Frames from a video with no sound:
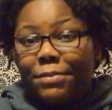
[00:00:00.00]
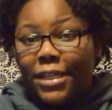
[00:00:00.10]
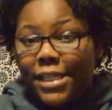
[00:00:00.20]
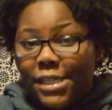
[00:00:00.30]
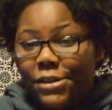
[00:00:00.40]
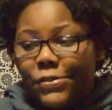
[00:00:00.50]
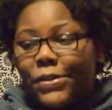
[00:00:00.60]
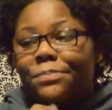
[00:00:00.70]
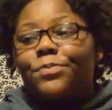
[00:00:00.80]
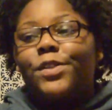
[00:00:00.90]
Please use
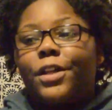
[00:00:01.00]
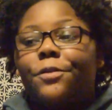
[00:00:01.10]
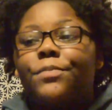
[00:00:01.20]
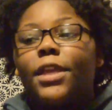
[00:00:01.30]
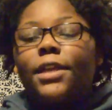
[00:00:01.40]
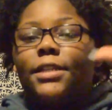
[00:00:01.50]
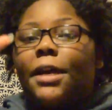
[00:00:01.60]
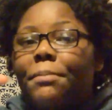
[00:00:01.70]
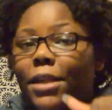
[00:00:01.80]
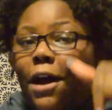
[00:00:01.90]
them. So
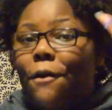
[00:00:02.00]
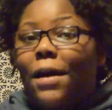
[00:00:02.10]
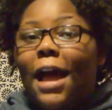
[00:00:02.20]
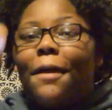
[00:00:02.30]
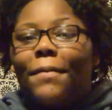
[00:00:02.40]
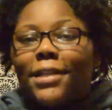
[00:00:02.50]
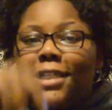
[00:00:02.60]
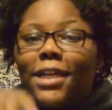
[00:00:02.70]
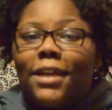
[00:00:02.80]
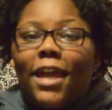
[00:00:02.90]
down below, I am
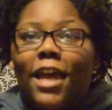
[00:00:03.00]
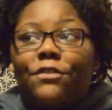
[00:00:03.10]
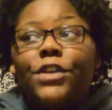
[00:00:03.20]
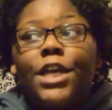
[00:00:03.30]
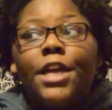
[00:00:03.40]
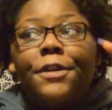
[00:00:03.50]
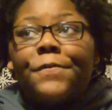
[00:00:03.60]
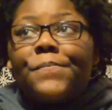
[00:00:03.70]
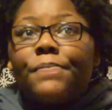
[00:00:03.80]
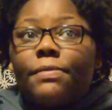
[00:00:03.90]
actually going to have
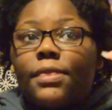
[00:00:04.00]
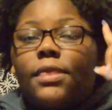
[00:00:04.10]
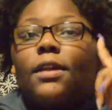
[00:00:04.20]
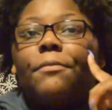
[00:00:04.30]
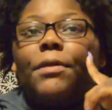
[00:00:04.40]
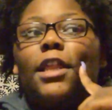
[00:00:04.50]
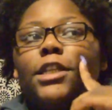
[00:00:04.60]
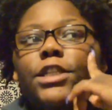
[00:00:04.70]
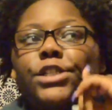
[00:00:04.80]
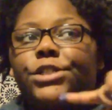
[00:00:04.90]

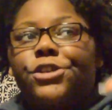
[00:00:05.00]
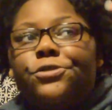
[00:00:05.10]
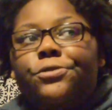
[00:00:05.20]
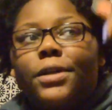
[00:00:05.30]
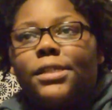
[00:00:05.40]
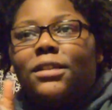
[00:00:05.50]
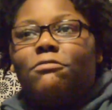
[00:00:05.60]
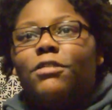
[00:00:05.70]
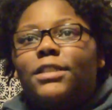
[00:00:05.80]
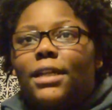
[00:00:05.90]
probably just 2, because
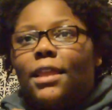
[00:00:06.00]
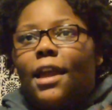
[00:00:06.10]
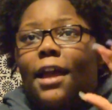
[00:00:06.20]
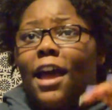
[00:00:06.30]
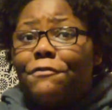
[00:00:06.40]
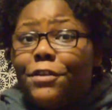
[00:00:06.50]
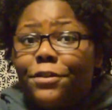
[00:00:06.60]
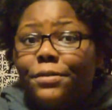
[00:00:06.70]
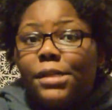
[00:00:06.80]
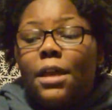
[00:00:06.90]
they're ones that like I've
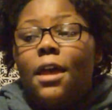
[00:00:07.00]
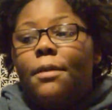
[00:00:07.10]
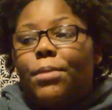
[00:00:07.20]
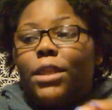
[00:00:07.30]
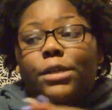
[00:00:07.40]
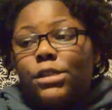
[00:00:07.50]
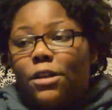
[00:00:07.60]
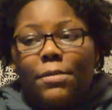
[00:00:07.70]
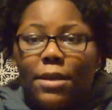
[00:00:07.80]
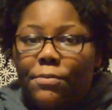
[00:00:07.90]
used, but there's
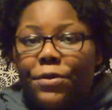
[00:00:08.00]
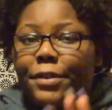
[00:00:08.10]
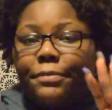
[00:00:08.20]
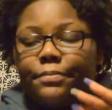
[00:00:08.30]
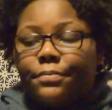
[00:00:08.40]
so many more.